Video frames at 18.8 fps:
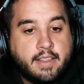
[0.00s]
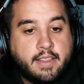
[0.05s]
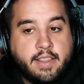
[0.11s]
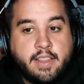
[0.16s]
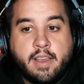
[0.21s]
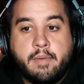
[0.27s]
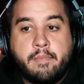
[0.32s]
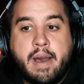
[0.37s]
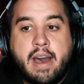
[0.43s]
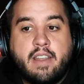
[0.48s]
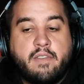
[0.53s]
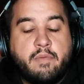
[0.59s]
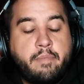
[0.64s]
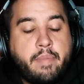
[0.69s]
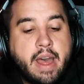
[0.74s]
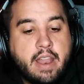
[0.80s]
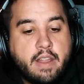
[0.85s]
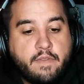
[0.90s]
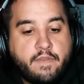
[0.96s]
The amount of
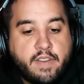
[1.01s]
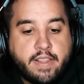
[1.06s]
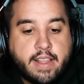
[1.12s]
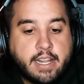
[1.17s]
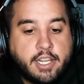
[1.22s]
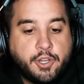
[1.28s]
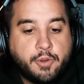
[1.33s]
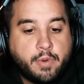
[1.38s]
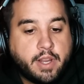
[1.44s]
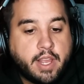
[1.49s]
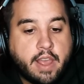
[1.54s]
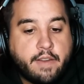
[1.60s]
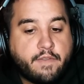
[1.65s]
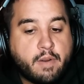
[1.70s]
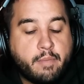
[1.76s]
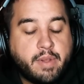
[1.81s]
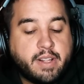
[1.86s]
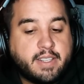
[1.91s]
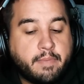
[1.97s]
benefit that you would get
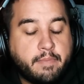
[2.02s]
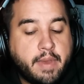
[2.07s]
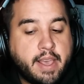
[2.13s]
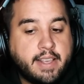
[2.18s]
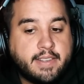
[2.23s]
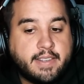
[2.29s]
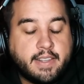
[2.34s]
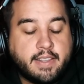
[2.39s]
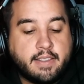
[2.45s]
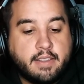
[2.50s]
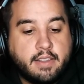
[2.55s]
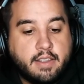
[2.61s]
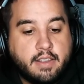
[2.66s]
from it's amazing.